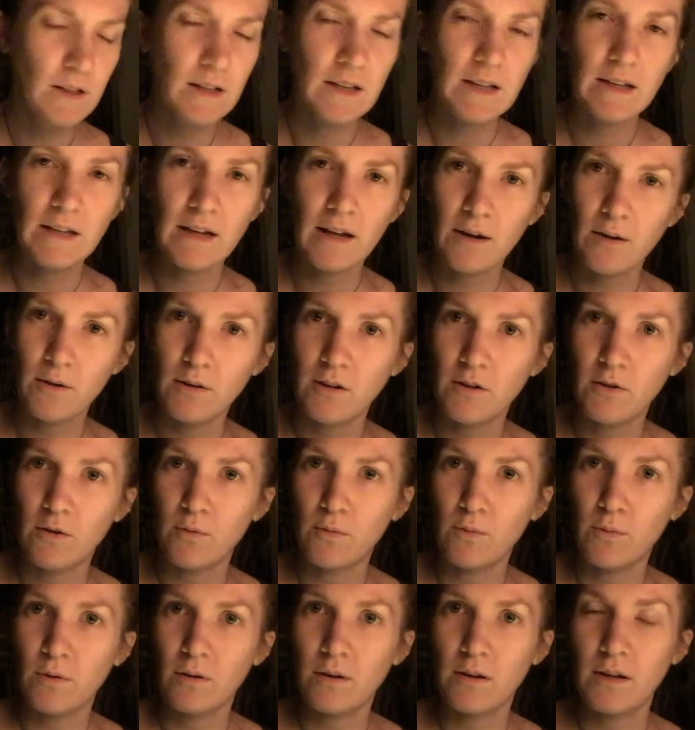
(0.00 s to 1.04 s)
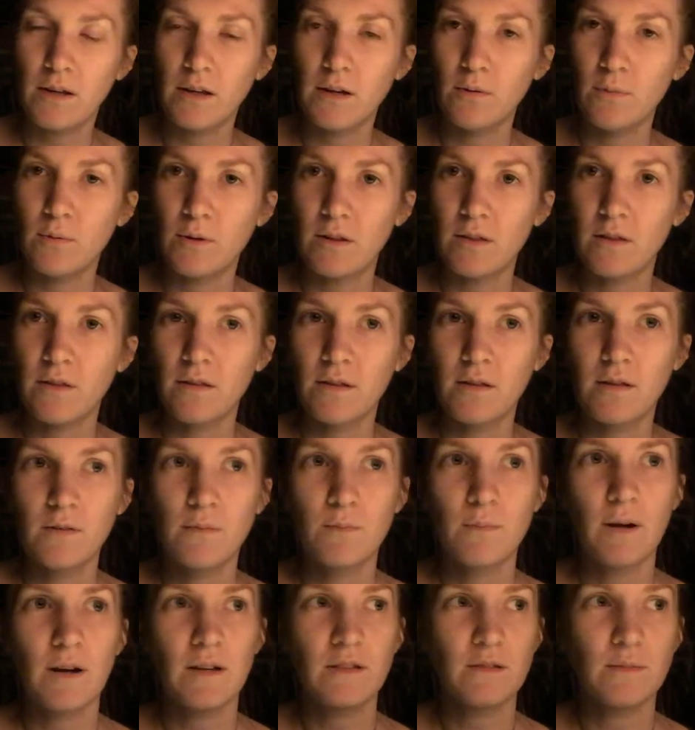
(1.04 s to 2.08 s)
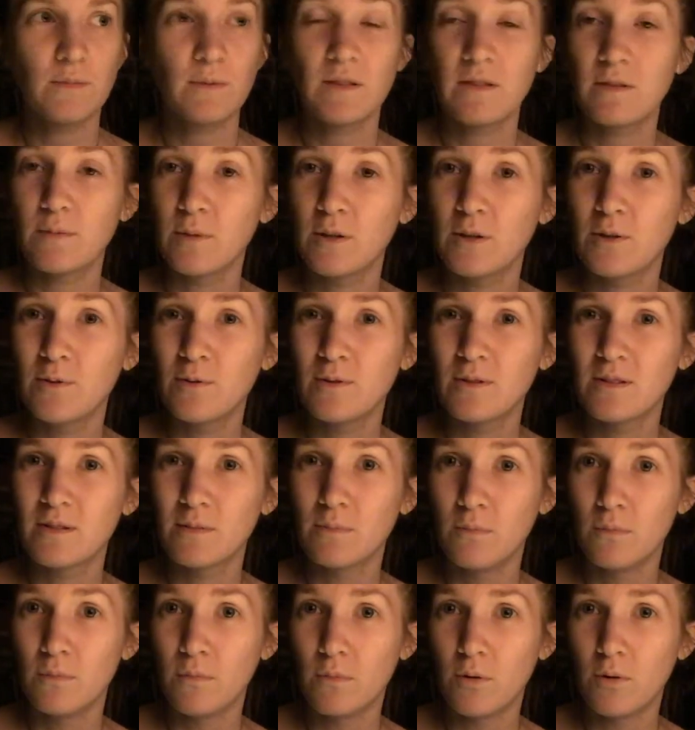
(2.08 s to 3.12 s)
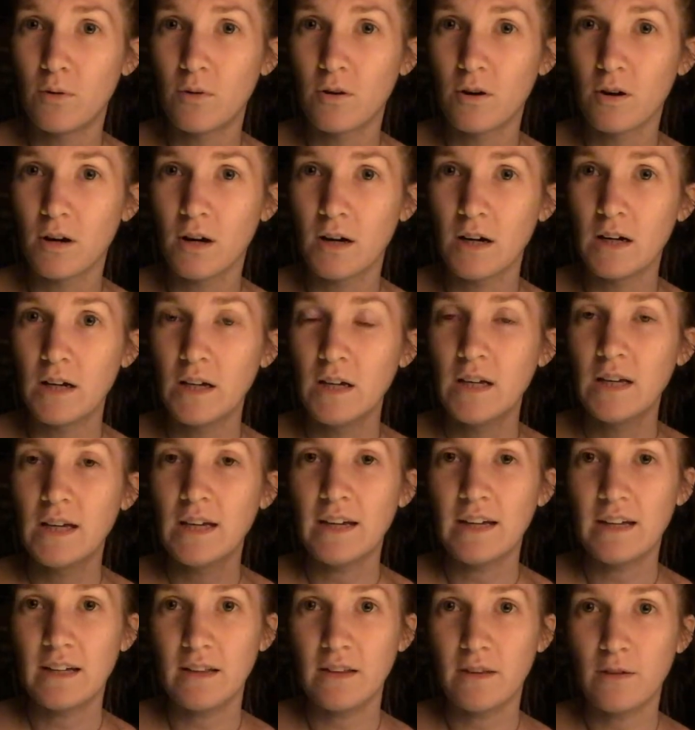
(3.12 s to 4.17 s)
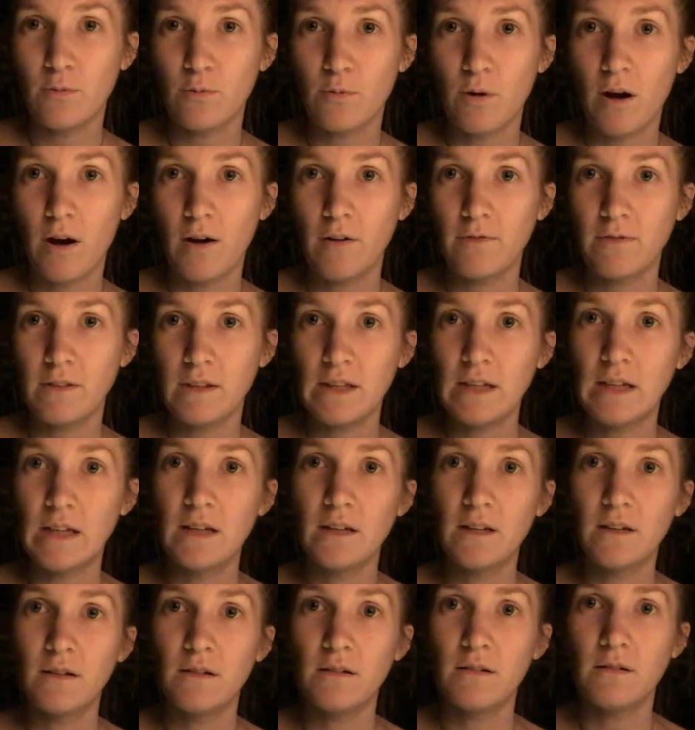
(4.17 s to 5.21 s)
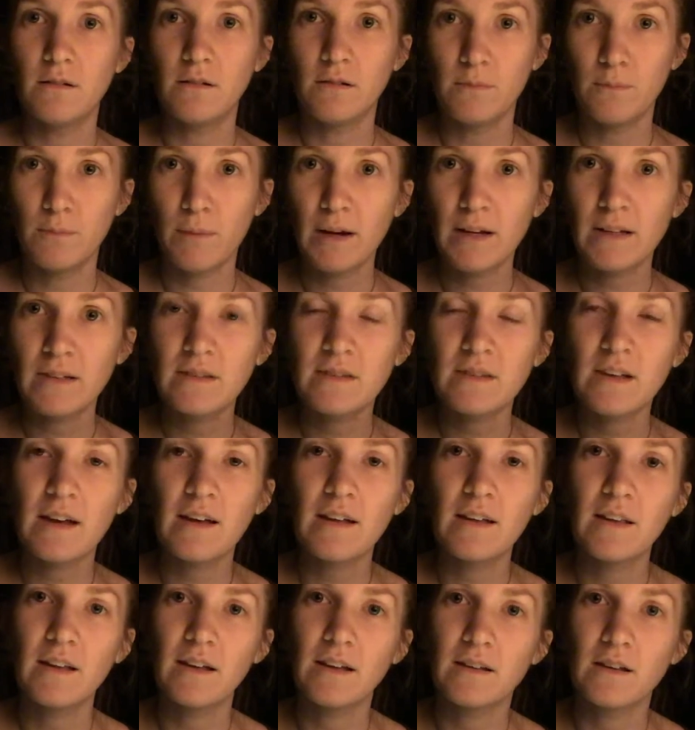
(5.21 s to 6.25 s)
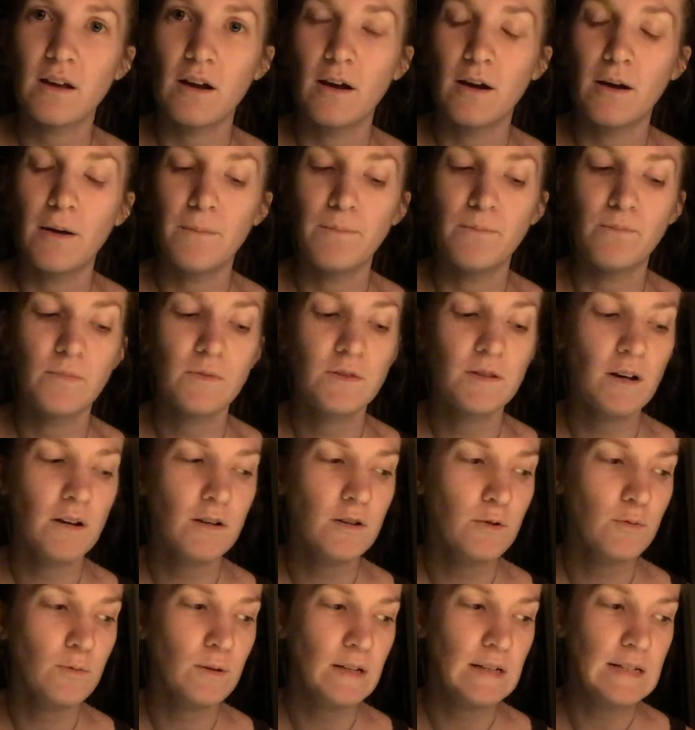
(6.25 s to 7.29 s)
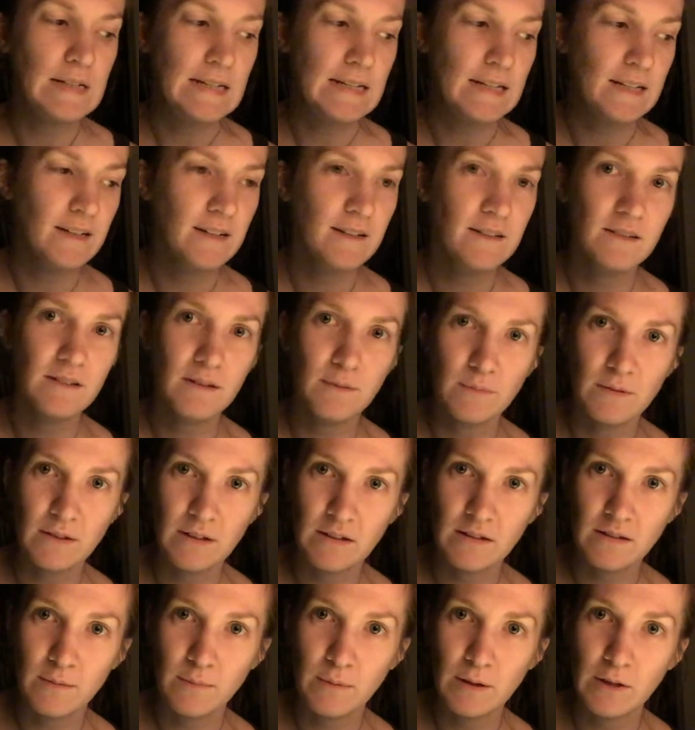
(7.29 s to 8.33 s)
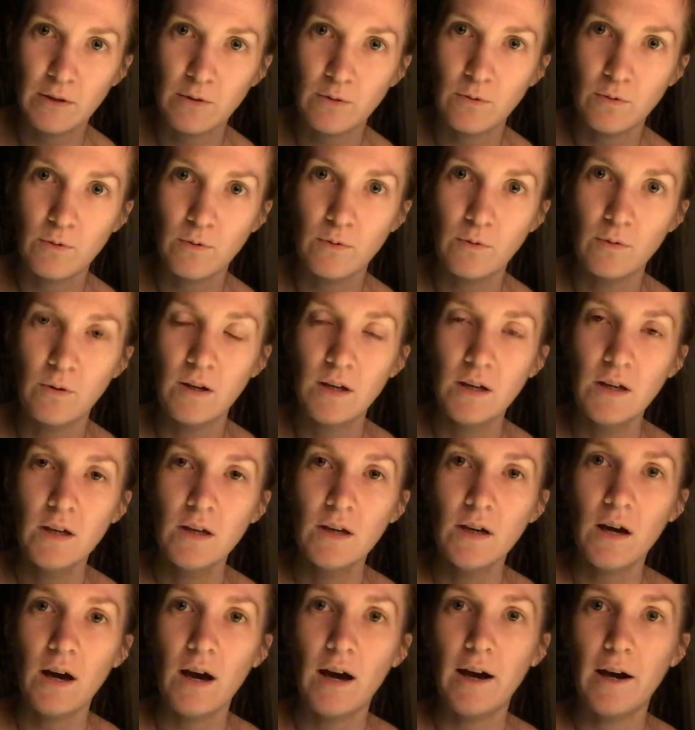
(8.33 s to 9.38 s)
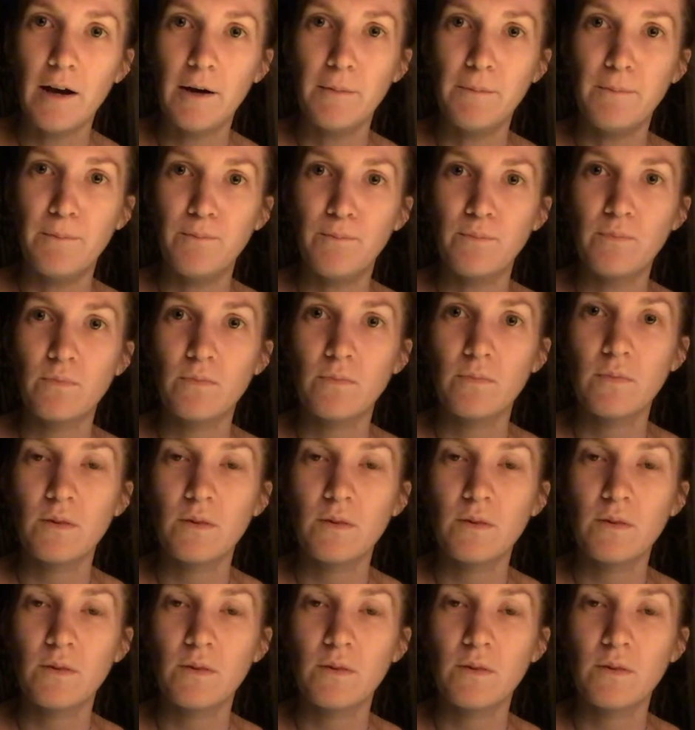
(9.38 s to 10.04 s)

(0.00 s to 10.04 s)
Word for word: looking at, you know, working with possibly somebody who's more in the raw vegan mindset, like um, Doctor Rick Dina seems like somebody who, um,